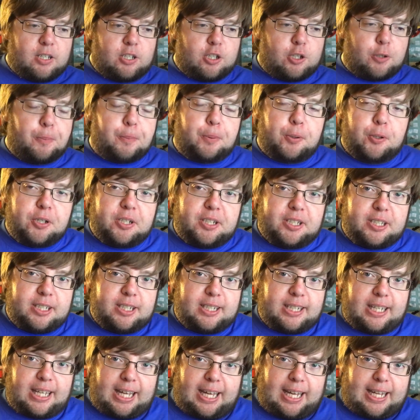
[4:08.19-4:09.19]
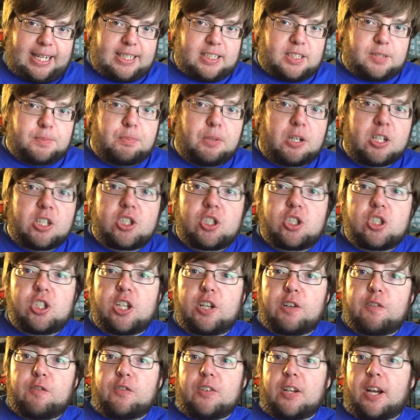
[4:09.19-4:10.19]
you put in as much,
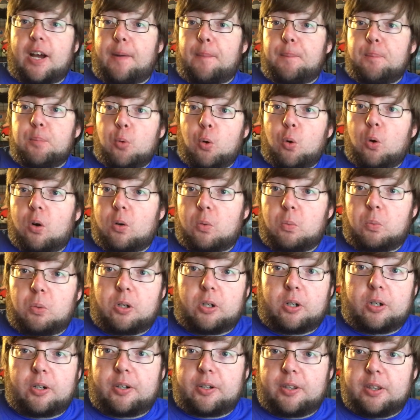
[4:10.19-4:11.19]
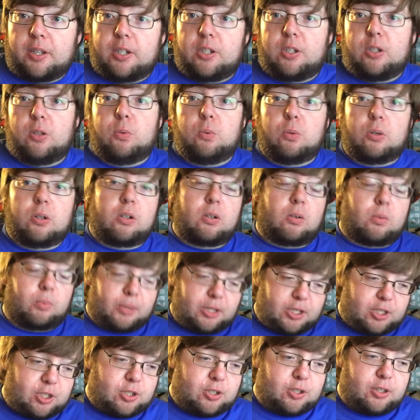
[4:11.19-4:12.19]
if not more, work than you were
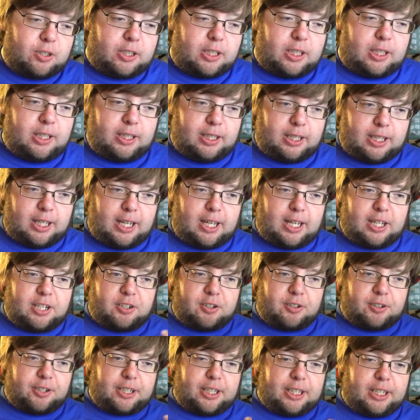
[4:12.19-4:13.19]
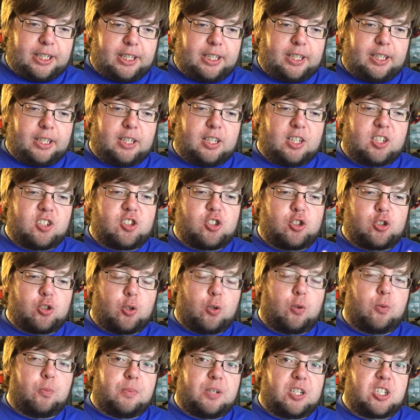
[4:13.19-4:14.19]
originally, and you're getting
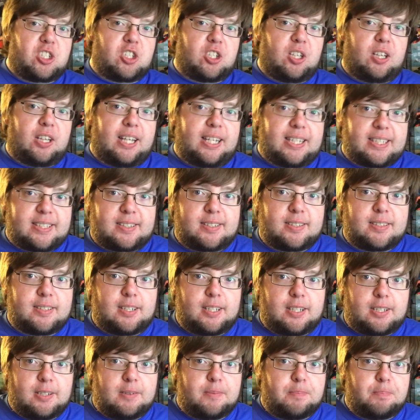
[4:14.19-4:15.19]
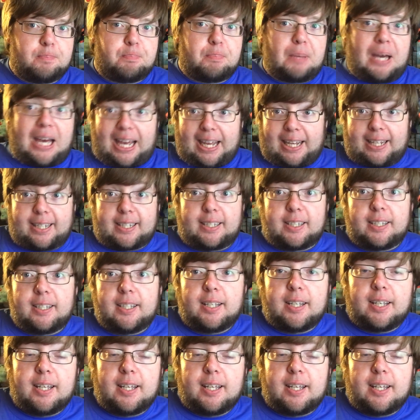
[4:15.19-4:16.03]
so much less back.